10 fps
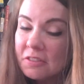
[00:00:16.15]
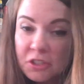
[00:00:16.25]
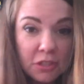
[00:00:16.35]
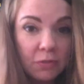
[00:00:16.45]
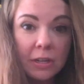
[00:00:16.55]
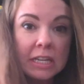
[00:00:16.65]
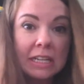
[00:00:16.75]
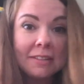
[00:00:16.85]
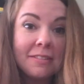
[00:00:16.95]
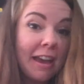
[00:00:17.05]
Just
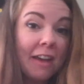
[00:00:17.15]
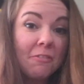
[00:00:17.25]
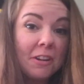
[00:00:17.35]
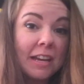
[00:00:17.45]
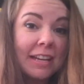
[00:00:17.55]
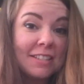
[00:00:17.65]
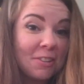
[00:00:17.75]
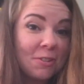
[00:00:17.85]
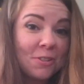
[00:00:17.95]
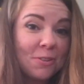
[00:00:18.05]
reading every day
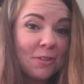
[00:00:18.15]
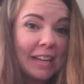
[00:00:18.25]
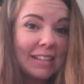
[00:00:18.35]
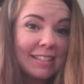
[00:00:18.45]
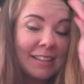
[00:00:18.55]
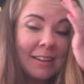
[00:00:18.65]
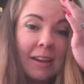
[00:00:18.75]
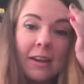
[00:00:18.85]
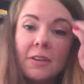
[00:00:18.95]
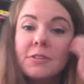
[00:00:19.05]
to your student.
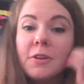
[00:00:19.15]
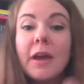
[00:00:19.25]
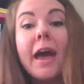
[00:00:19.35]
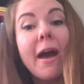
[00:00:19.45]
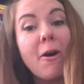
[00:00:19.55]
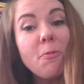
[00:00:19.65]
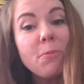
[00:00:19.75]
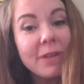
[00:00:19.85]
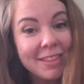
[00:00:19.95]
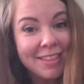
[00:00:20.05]
So to
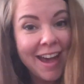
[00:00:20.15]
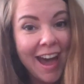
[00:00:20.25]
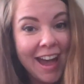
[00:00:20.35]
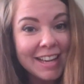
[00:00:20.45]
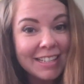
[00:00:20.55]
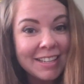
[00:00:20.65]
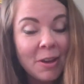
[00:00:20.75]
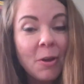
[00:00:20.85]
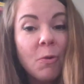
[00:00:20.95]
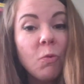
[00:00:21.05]
help with that,
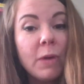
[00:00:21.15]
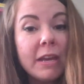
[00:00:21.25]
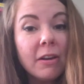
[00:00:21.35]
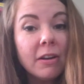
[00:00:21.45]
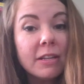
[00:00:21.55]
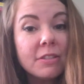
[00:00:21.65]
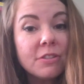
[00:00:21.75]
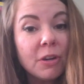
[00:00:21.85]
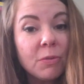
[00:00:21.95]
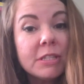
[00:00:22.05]
we are going to
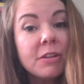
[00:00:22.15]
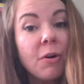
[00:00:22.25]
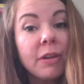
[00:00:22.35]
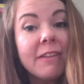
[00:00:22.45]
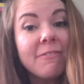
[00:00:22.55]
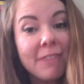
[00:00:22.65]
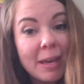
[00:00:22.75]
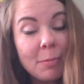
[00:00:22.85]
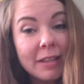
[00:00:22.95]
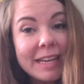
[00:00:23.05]
start what's called a
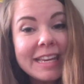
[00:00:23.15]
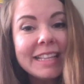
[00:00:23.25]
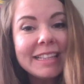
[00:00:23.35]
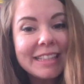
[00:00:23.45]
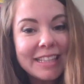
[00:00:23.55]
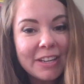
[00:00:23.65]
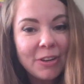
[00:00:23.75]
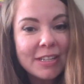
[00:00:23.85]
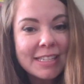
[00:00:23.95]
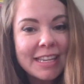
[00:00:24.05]
family
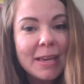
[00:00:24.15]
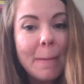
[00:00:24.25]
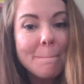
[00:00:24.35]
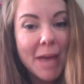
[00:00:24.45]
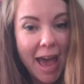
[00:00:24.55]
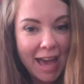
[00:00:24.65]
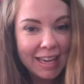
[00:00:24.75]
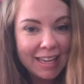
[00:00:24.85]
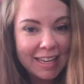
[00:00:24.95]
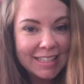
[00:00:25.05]
literacy
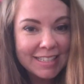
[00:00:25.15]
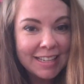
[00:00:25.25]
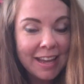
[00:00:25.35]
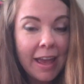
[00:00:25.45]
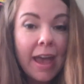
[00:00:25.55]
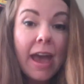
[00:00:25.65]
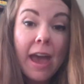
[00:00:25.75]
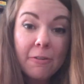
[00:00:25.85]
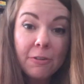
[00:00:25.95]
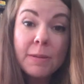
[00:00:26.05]
packet.
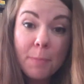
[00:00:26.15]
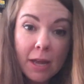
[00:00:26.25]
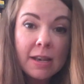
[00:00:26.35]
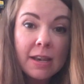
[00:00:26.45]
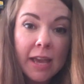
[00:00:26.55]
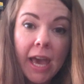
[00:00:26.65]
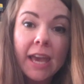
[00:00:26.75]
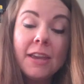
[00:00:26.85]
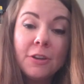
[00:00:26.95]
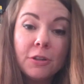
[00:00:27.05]
Every
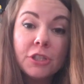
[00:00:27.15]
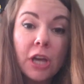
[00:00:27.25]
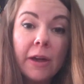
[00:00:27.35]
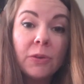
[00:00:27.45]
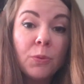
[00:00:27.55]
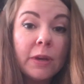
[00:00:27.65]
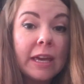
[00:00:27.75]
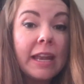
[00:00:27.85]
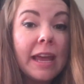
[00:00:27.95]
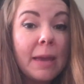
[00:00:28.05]
Monday, your child will
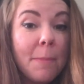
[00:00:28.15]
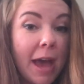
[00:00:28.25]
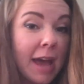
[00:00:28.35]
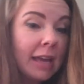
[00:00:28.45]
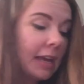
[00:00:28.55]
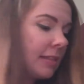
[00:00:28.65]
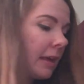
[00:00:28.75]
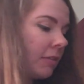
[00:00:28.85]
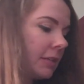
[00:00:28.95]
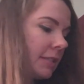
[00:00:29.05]
get a packet
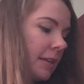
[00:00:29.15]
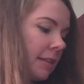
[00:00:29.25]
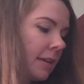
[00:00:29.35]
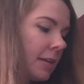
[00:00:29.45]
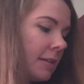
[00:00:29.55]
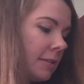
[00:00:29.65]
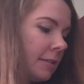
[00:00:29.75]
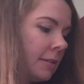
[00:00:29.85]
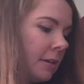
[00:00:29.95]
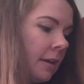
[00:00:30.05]
that looks like this.